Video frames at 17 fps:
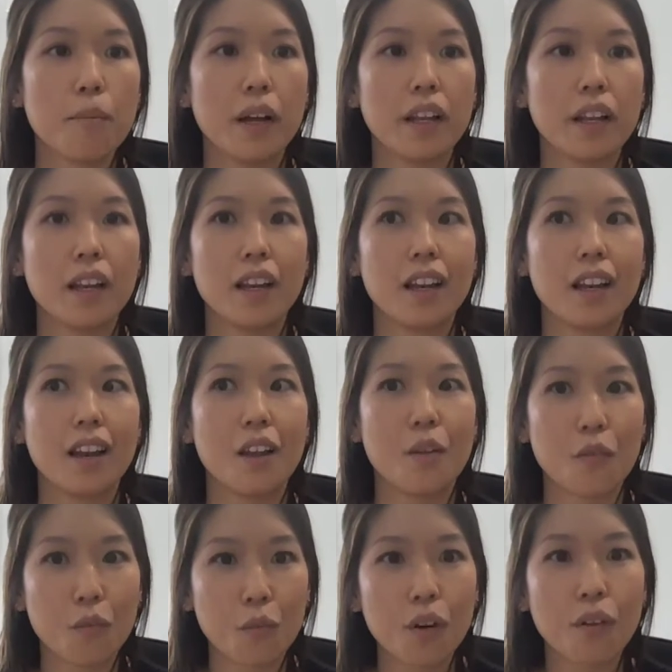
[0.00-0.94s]
but
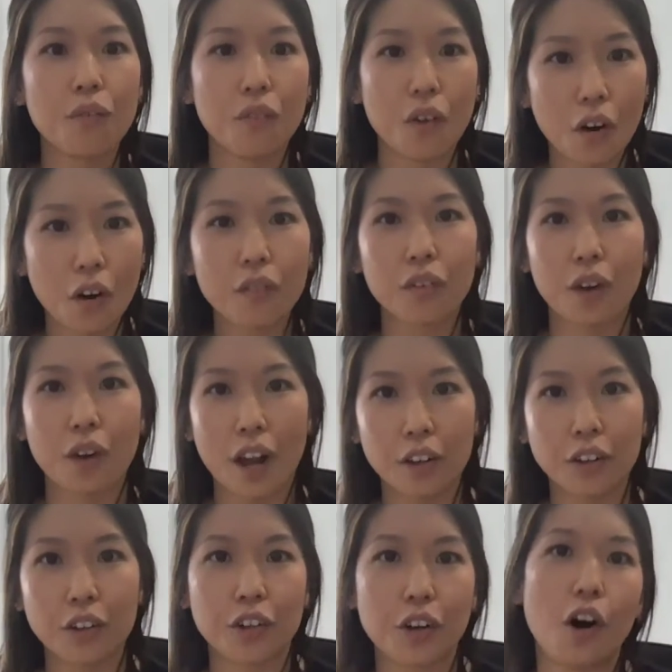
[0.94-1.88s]
revolve
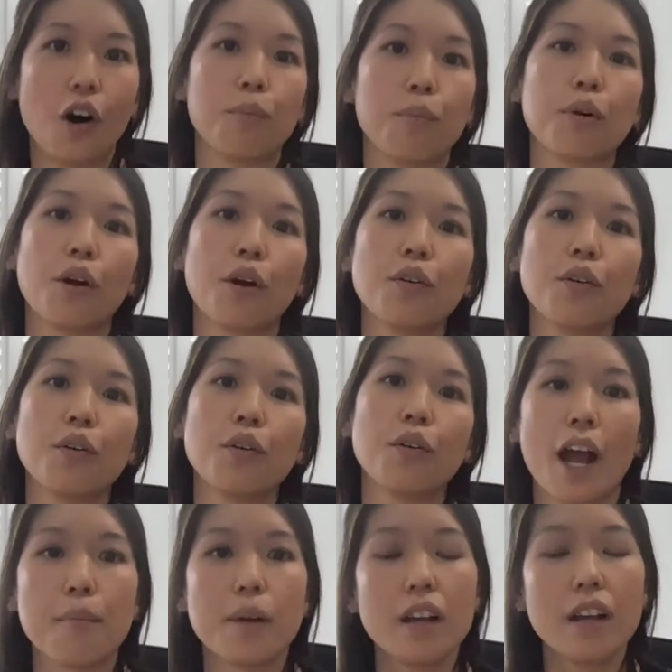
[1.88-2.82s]
around your call
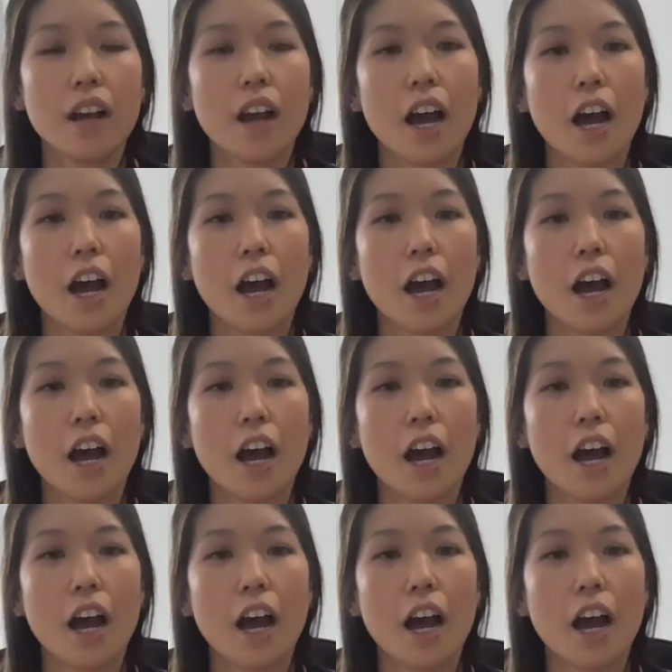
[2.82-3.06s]
program.